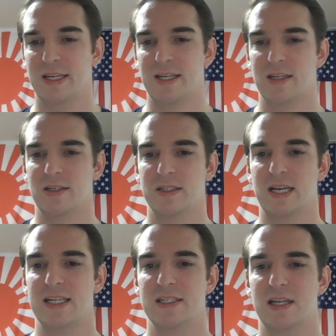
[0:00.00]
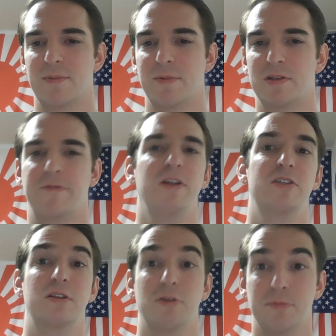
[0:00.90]
And as I'm about to finish
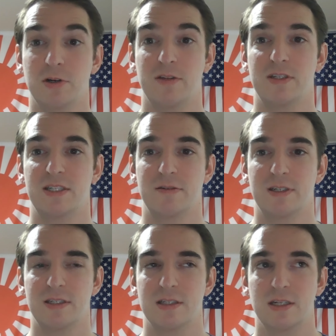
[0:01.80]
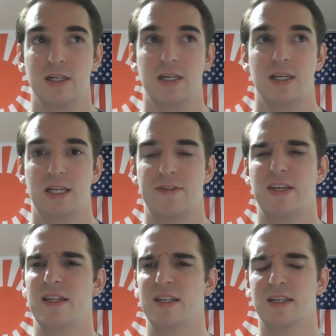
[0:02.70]
the third book in this series, in the
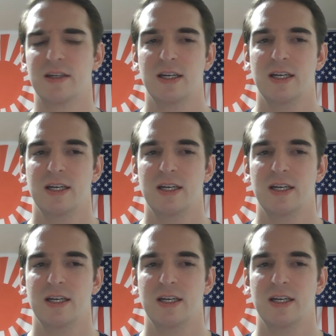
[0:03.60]
ending,